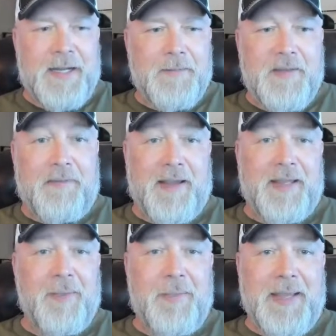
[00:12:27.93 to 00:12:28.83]

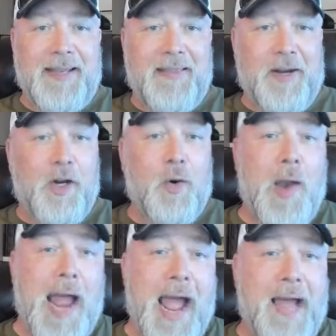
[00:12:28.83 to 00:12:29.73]
developing their
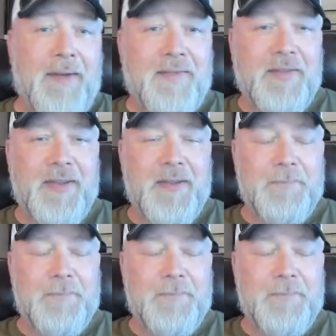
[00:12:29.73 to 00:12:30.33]
craft,